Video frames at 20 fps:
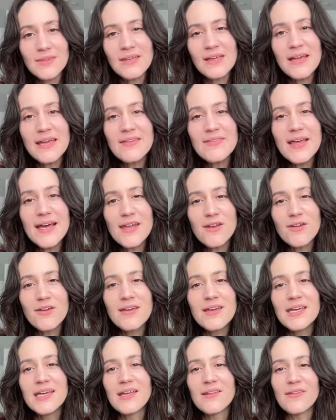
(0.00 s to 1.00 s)
And then
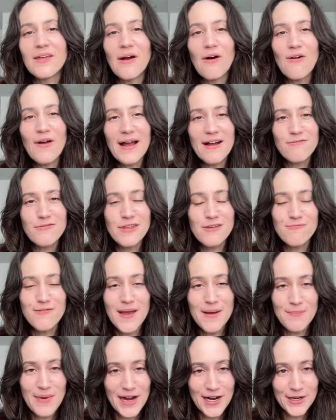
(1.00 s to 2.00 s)
they all have the
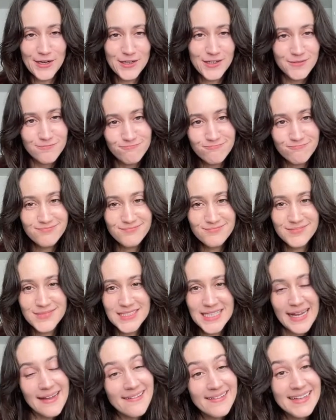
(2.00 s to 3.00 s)
vampire
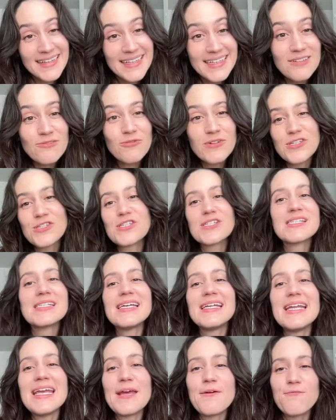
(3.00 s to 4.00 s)
talent, which is
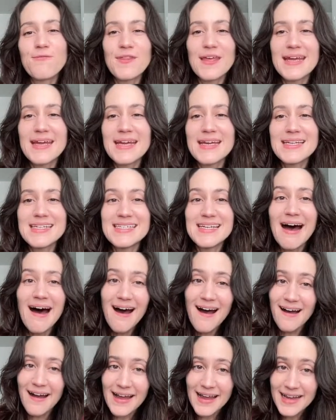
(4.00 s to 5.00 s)
that if they
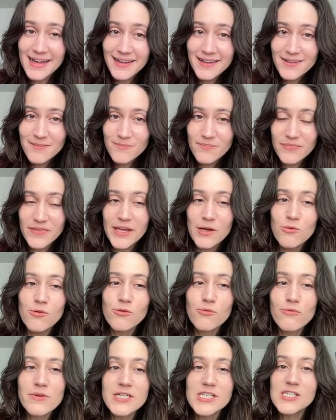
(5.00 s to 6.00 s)
die, they
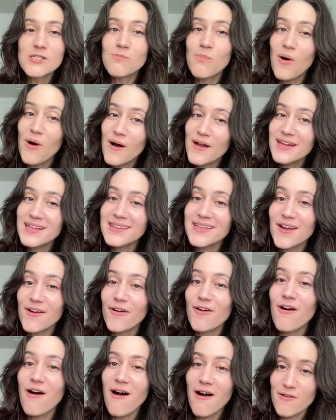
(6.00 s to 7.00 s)
will respawn in their
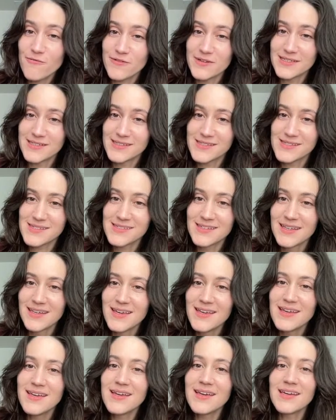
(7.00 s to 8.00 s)
coffins
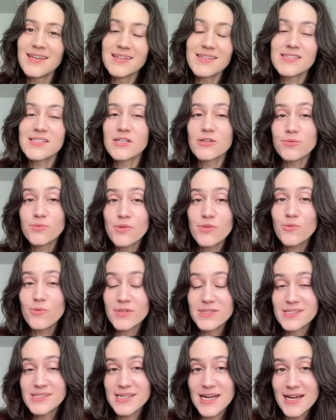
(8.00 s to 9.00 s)
unless killed with a
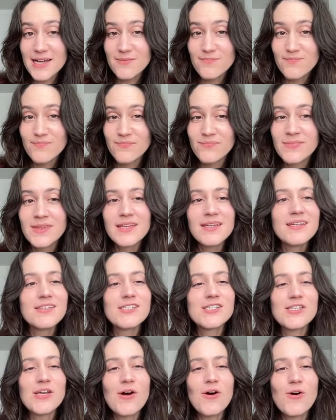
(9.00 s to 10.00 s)
wooden stake.
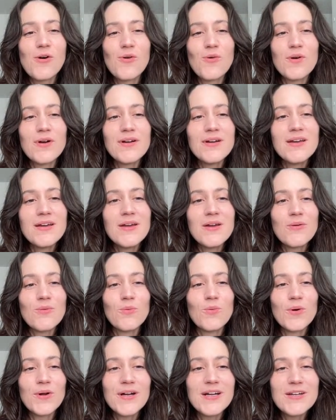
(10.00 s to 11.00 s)
So
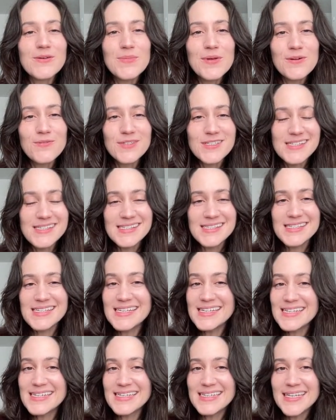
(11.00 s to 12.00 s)
we're going to be able to
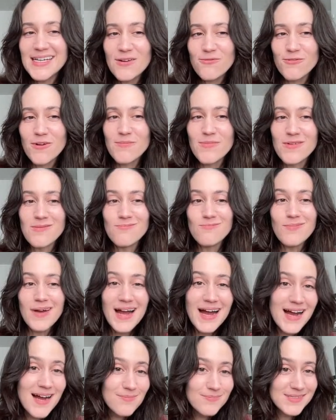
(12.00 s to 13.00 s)
see from the
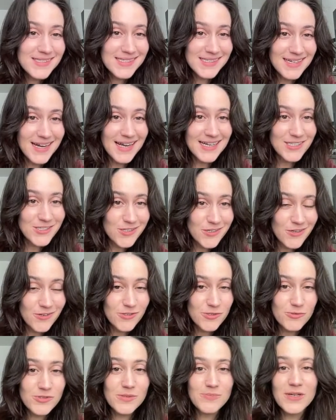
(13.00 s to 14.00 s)
maps that I
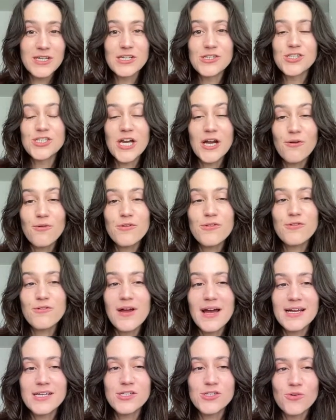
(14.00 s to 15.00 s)
chose, which I'm going to share with you
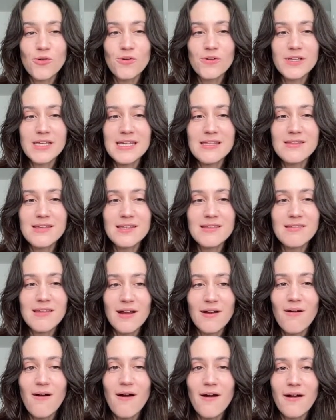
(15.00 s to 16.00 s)
guys shortly, that
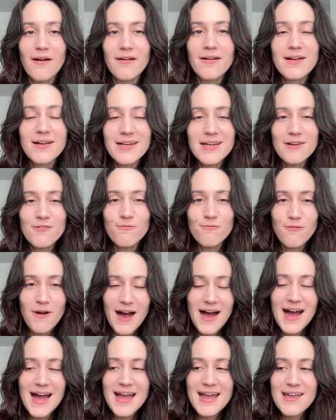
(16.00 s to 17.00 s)
there are
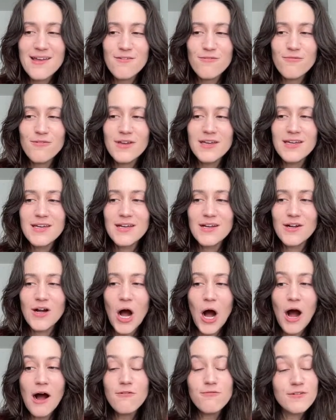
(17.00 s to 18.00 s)
5
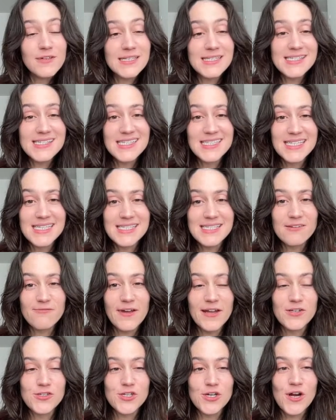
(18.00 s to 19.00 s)
coffins in this
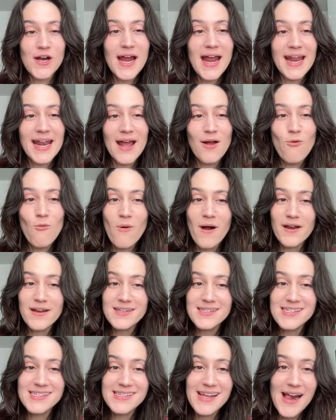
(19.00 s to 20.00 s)
adventure. And I want to
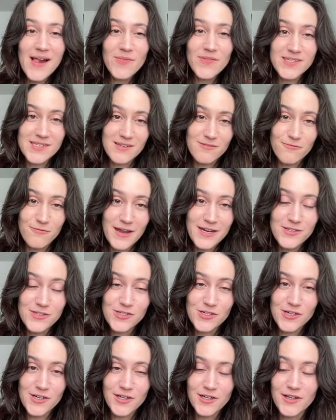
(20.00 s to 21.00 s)
design this
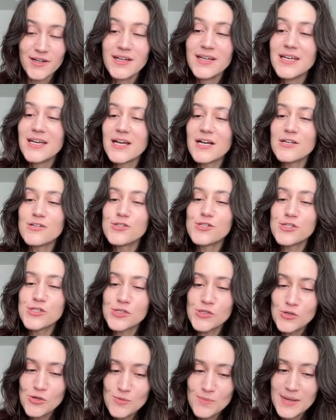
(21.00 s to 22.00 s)
adventure
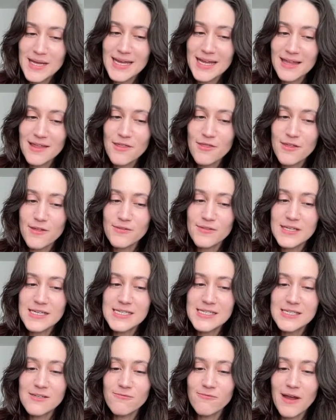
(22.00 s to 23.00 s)
assuming that
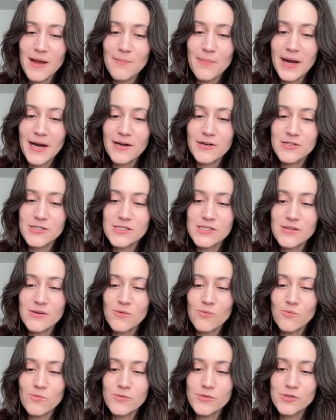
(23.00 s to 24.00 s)
these vampires
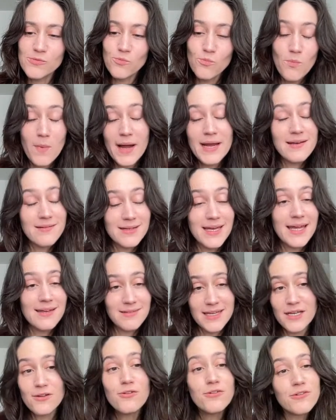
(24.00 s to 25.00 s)
might get
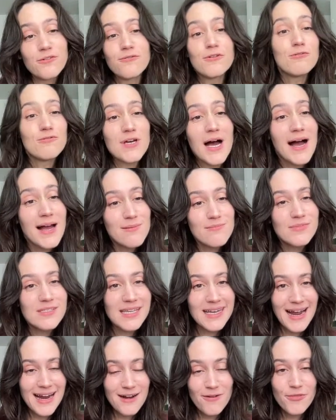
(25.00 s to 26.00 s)
killed a few times.
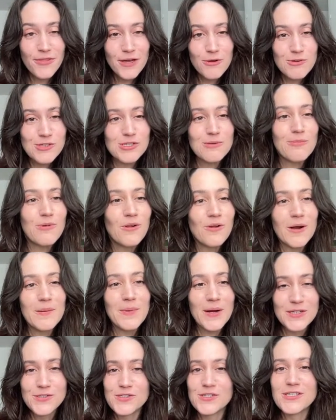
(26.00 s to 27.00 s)
Like, I don't think we should pull our
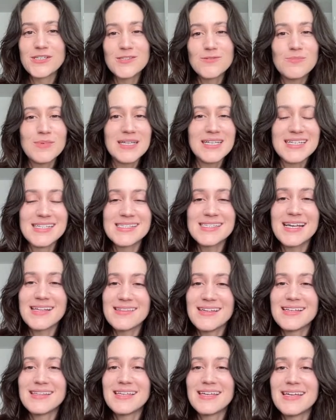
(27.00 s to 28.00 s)
punches, because I
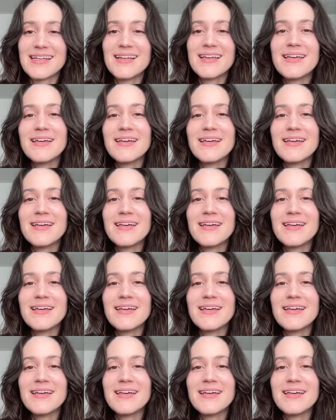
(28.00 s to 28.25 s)
think that